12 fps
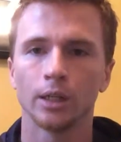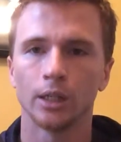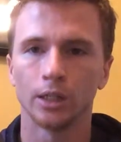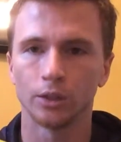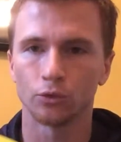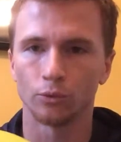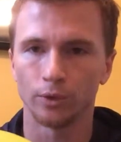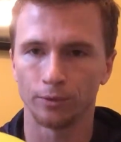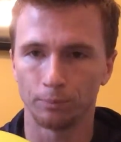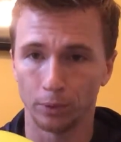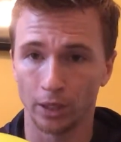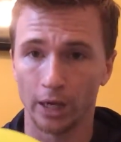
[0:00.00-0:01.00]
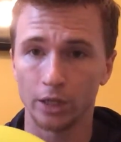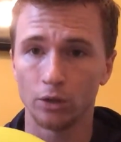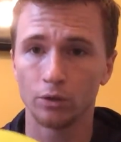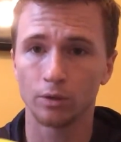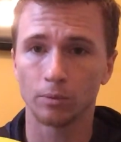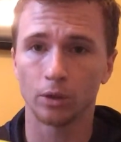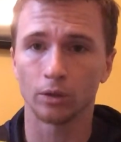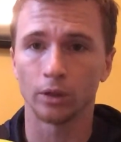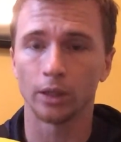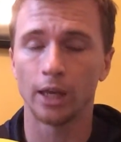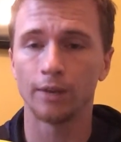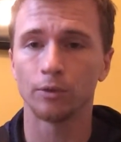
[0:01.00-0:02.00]
It is, but I use them on
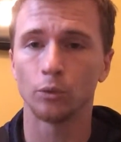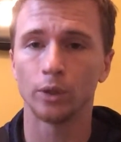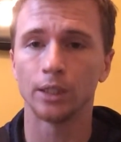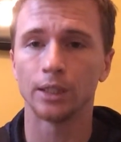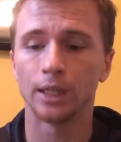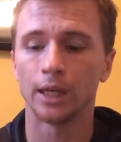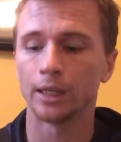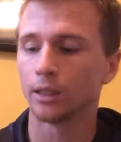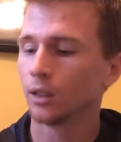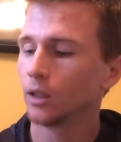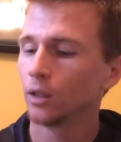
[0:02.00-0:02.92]
a heavy windy day